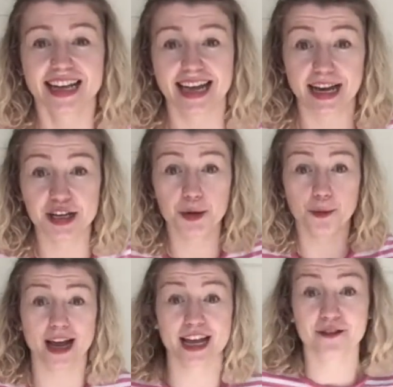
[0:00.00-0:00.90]
Can you
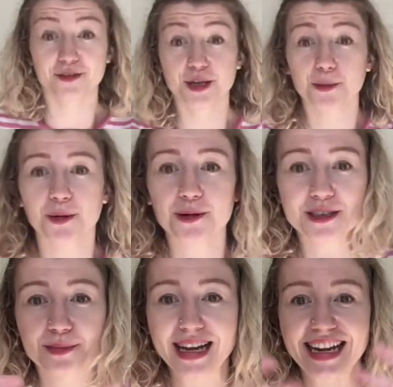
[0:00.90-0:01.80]
wave
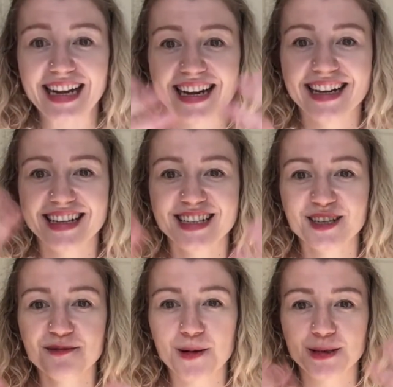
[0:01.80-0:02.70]
towards me?
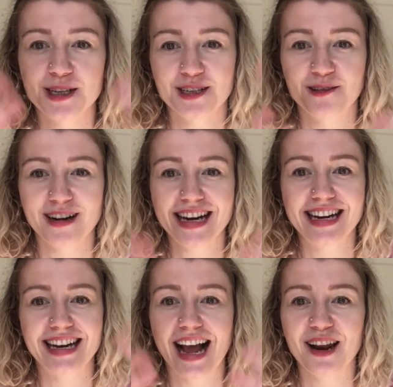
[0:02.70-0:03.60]
Towards the
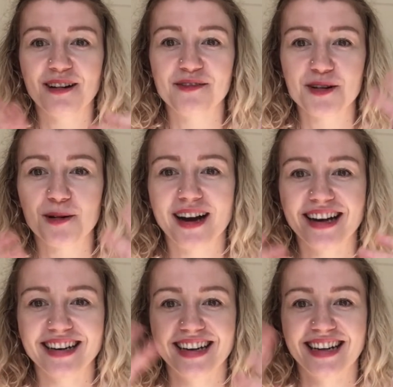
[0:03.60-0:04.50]
screen. Hello,
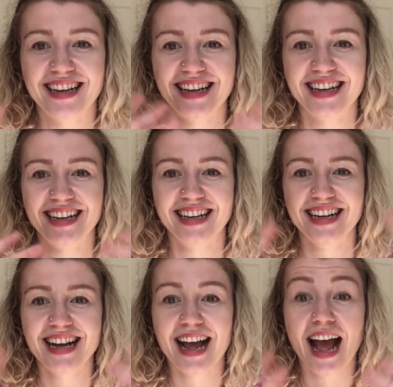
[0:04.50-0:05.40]
everyone.
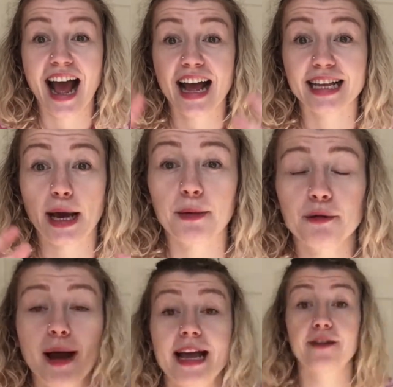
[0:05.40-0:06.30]
Can we
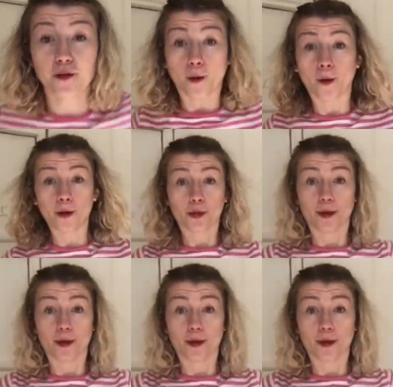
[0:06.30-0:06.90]
wave all the